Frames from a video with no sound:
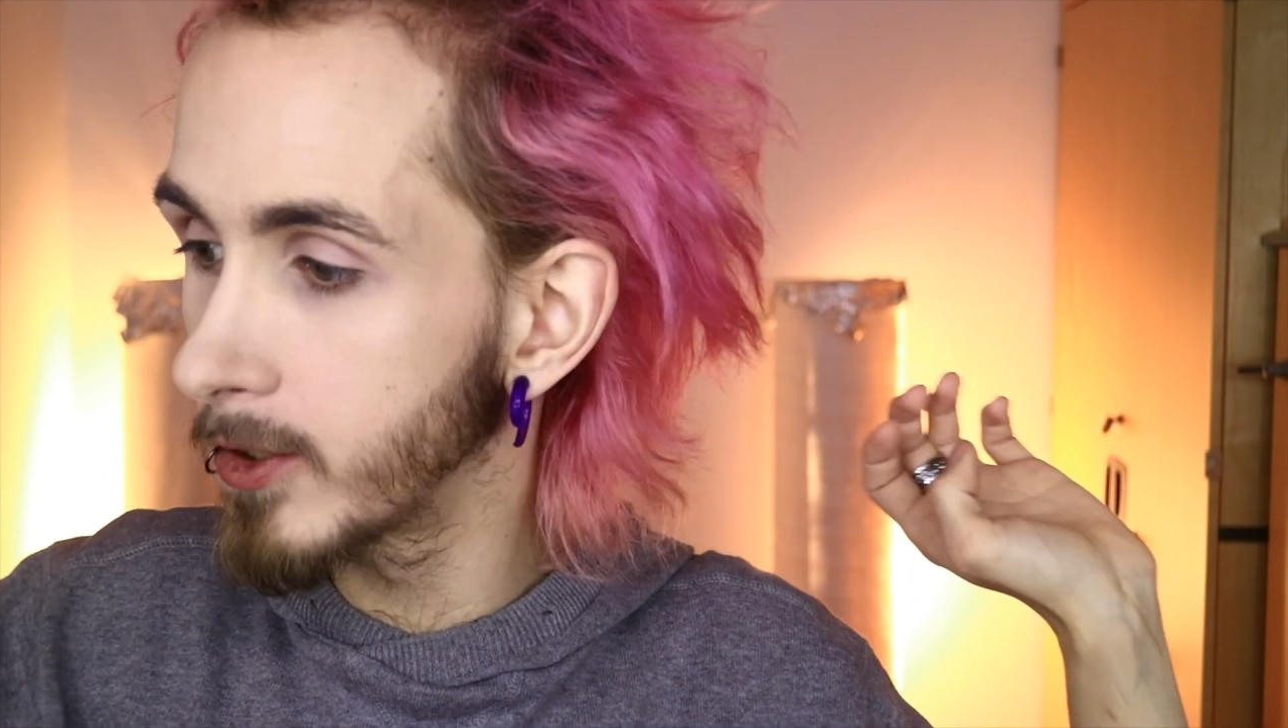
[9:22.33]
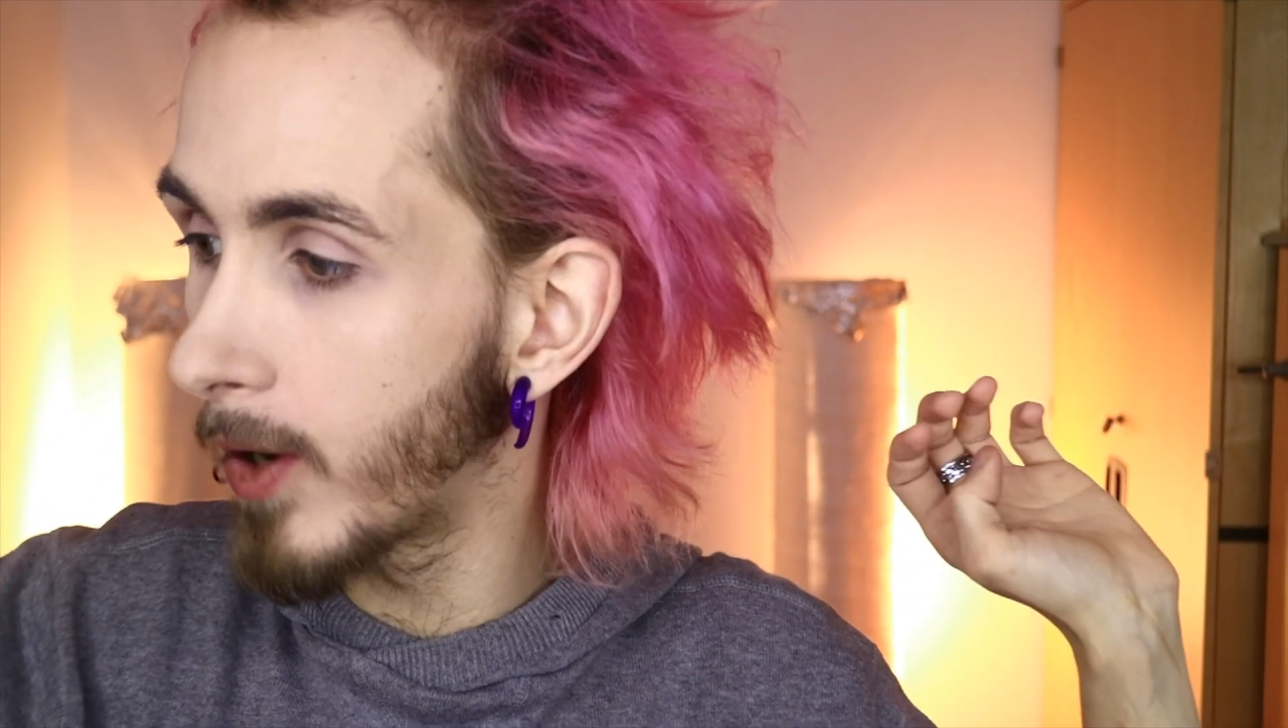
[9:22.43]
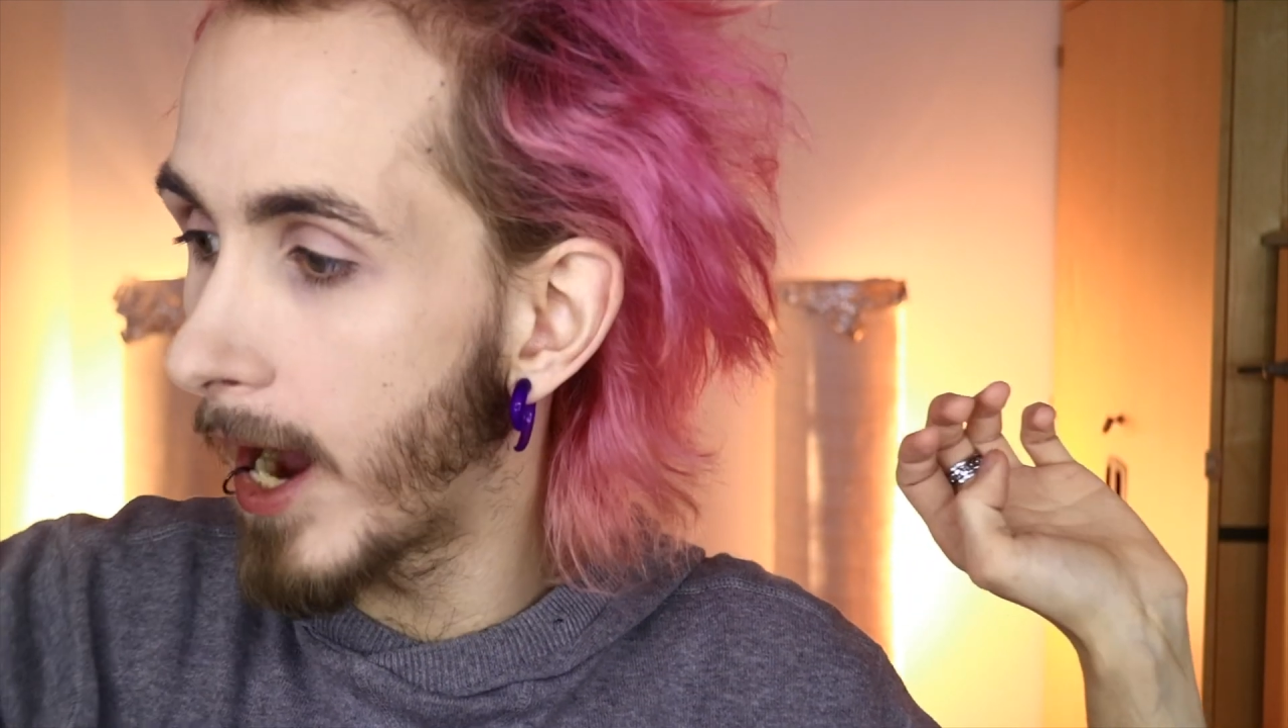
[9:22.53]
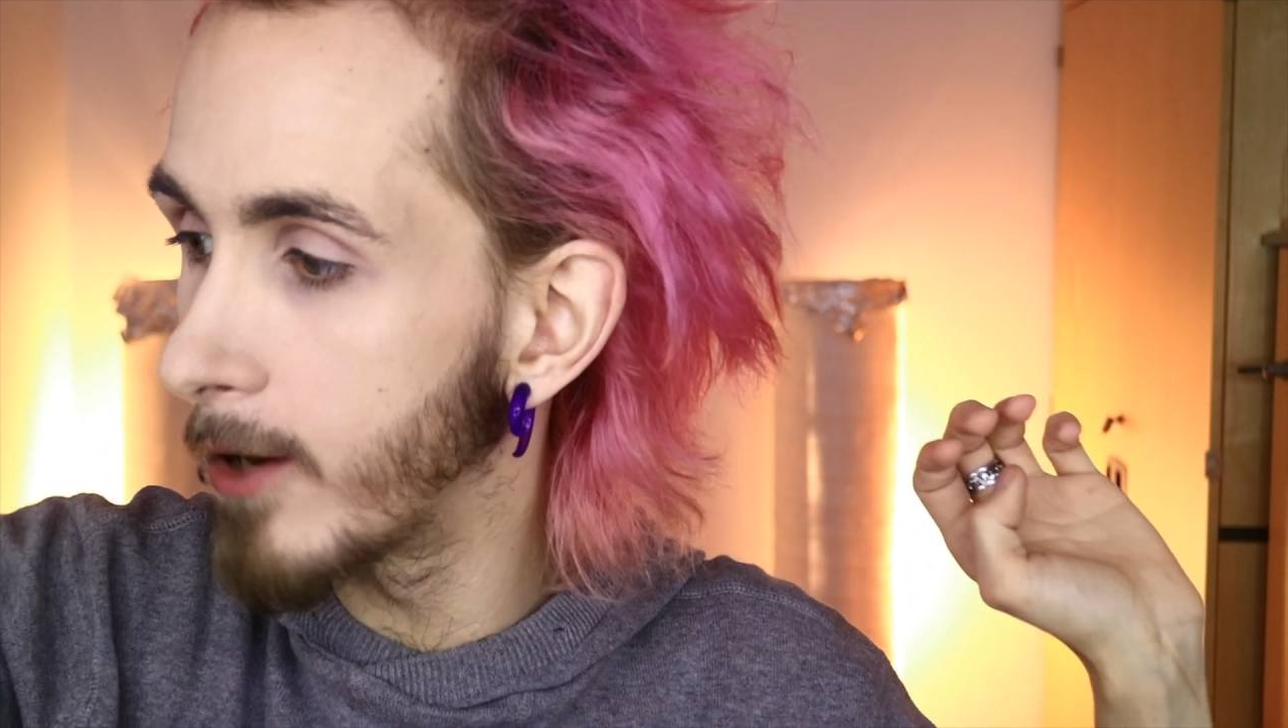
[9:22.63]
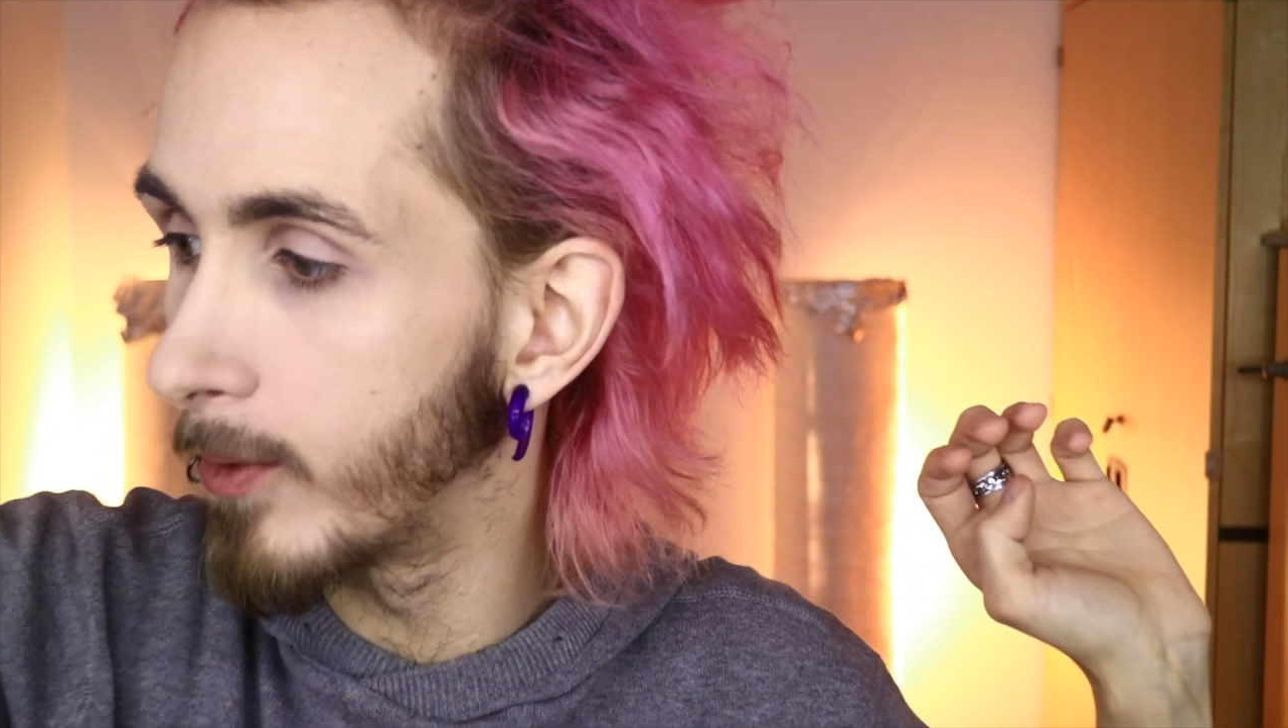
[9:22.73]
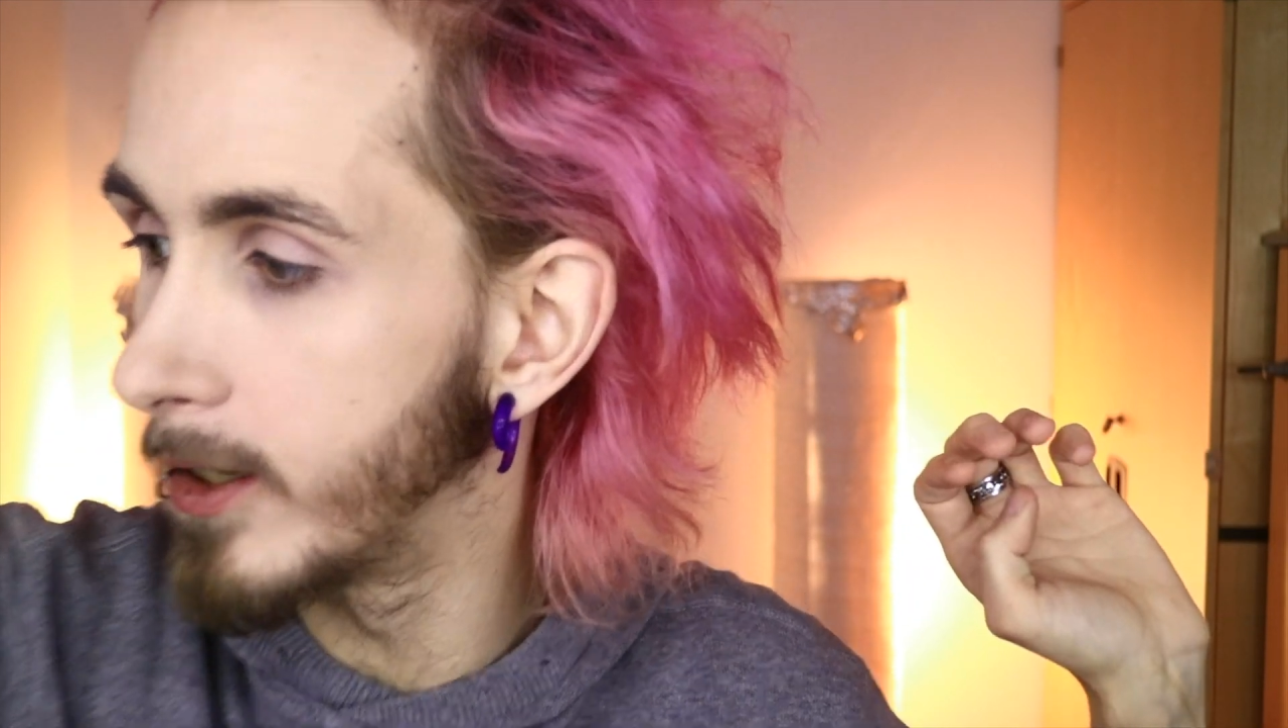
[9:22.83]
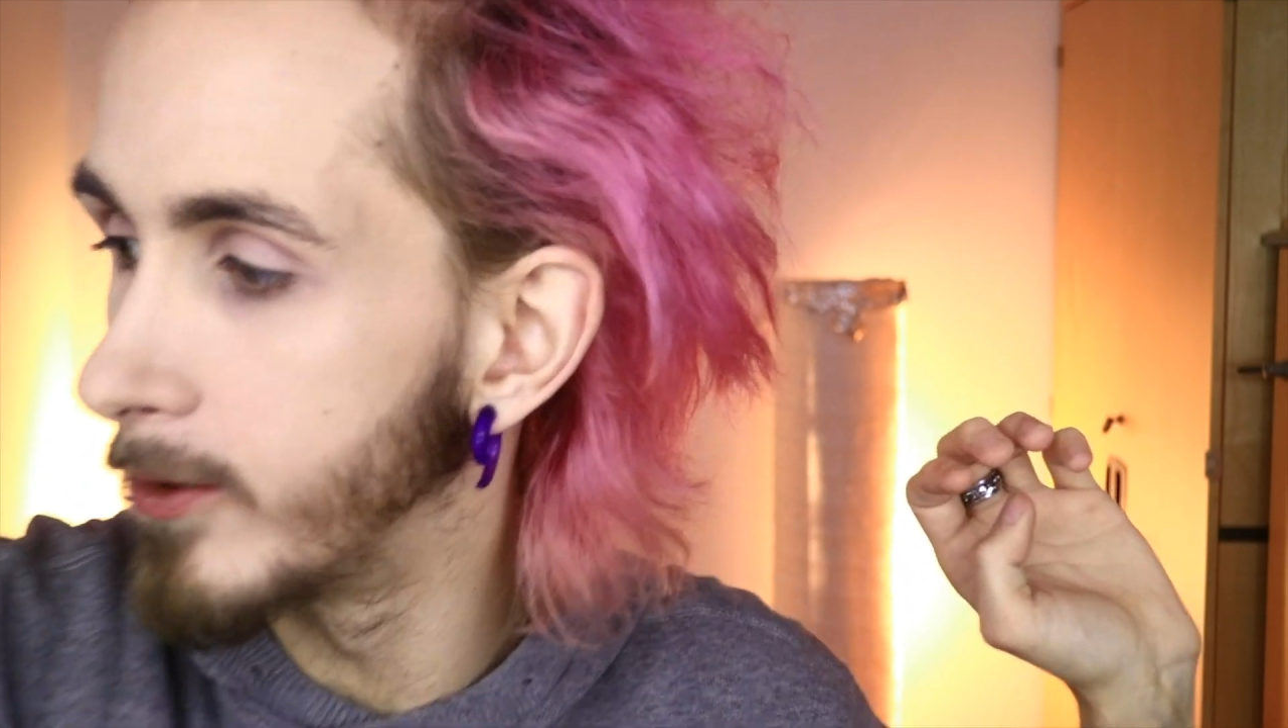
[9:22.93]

so I will